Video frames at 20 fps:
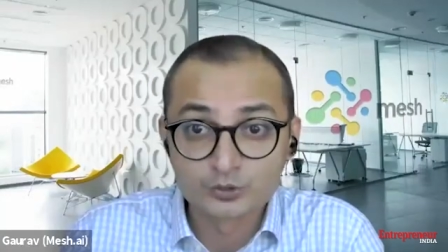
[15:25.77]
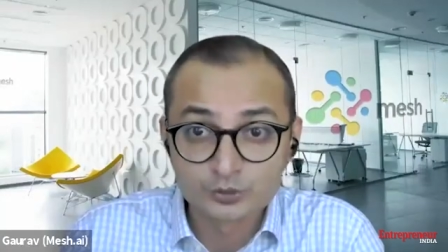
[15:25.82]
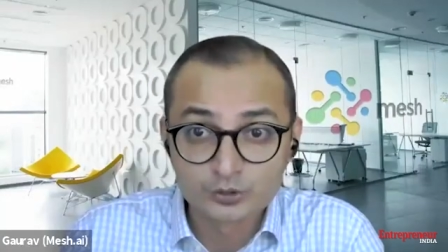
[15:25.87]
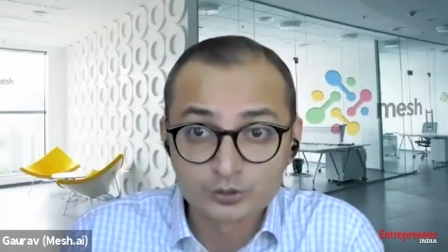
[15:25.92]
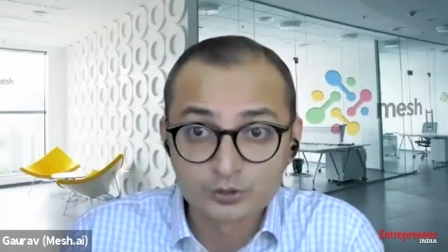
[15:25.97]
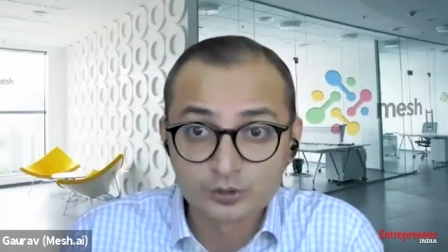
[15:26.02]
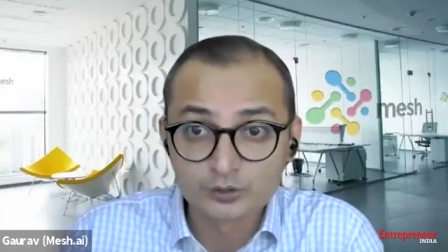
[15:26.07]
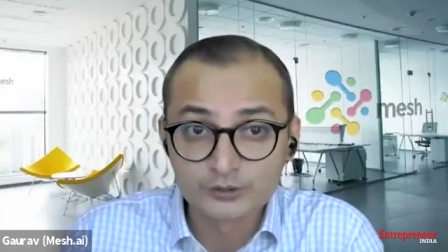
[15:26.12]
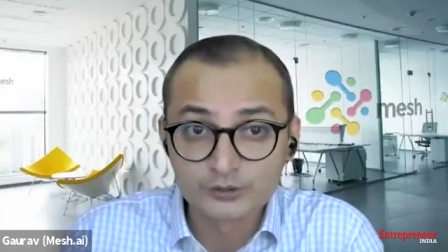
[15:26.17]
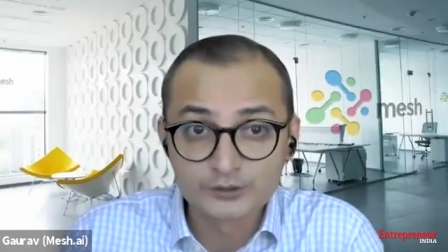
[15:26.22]
you know
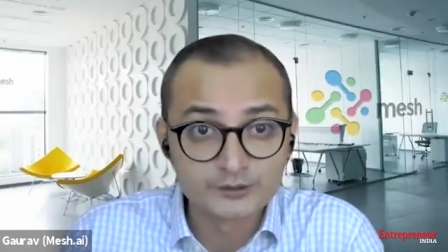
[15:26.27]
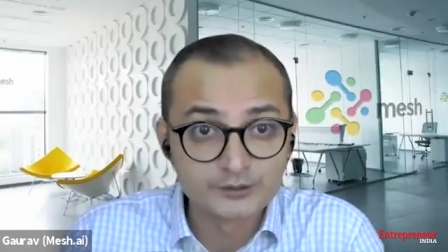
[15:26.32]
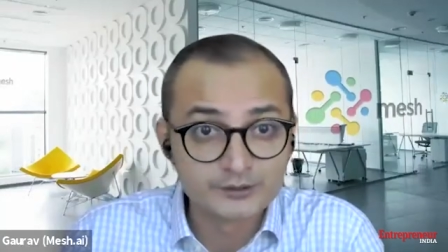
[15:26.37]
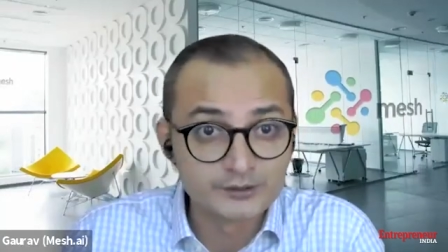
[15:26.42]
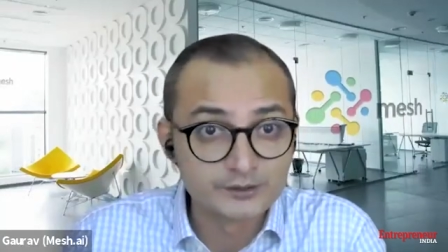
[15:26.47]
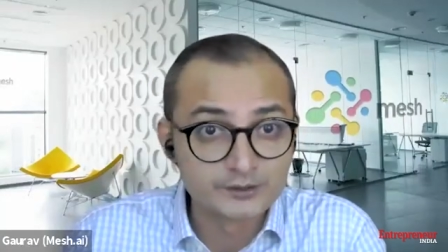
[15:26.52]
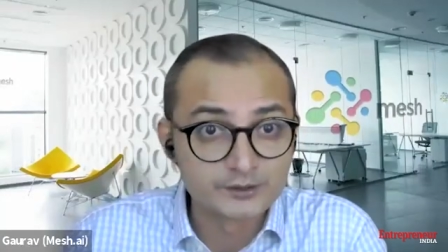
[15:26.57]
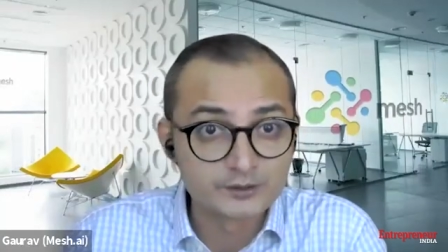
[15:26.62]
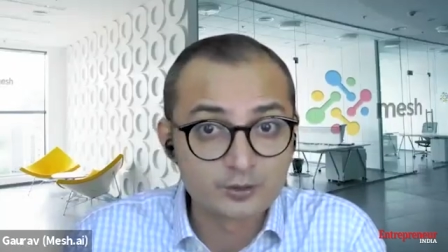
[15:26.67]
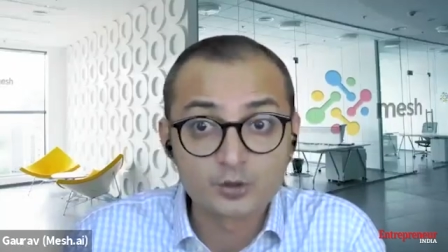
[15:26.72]
unicorn
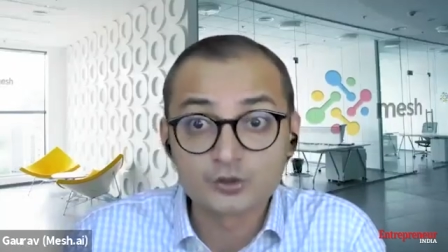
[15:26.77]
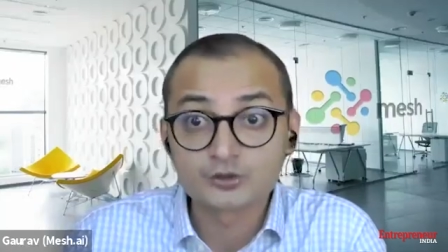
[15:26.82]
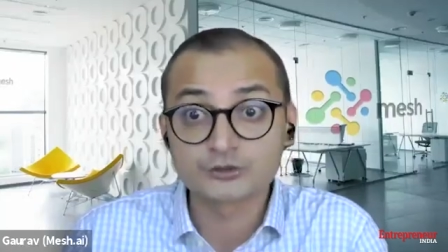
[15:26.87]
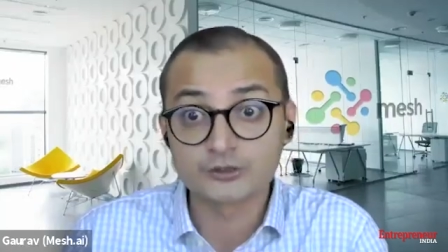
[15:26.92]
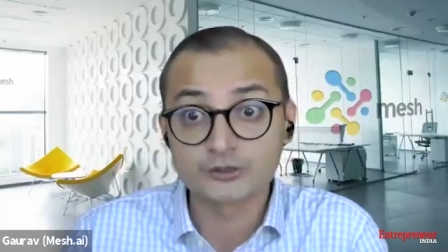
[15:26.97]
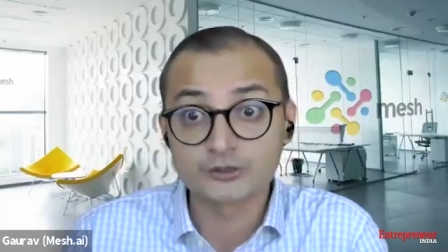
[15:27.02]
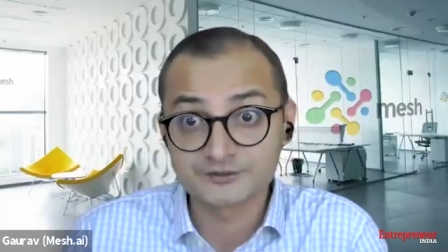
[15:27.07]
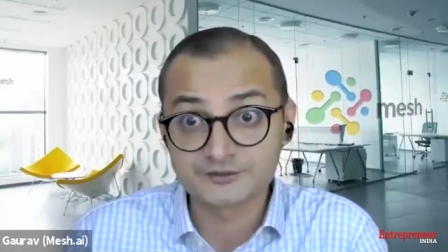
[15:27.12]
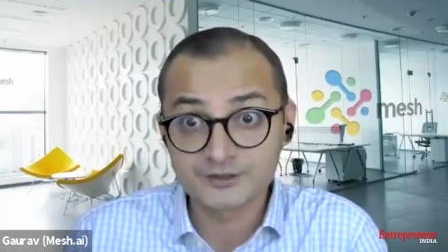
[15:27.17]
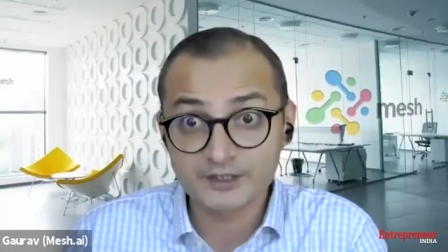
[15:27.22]
in India,
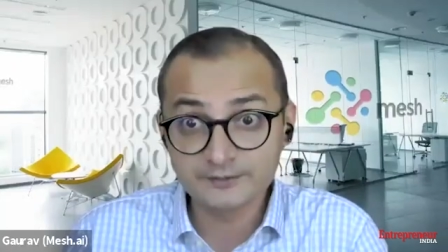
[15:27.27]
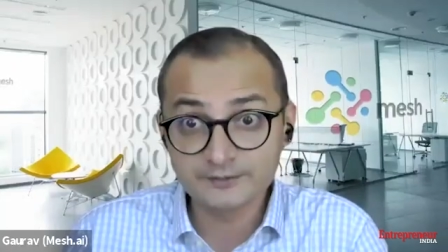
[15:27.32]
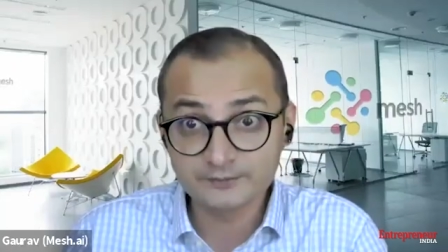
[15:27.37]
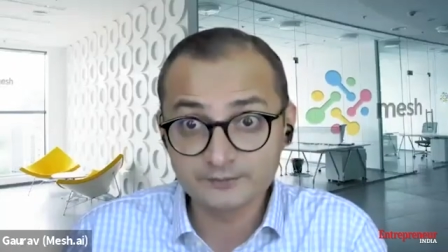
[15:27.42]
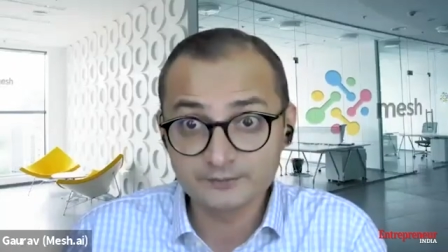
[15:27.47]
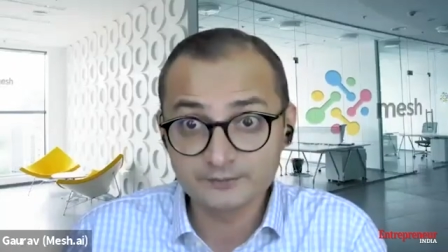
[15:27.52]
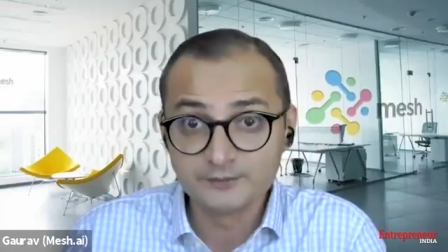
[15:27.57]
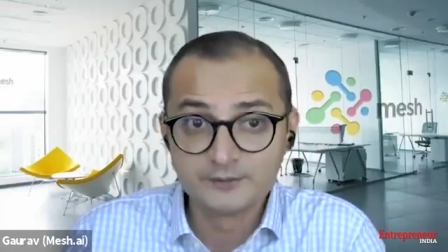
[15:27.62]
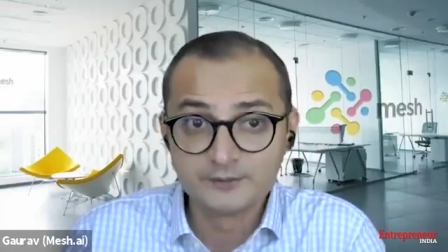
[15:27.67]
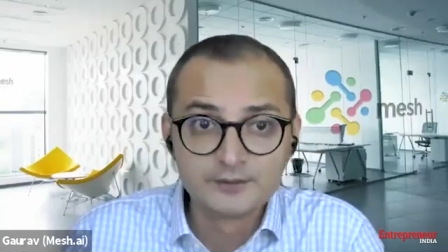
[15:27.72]
called
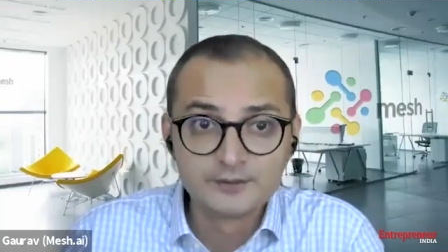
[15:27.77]
ShareChat.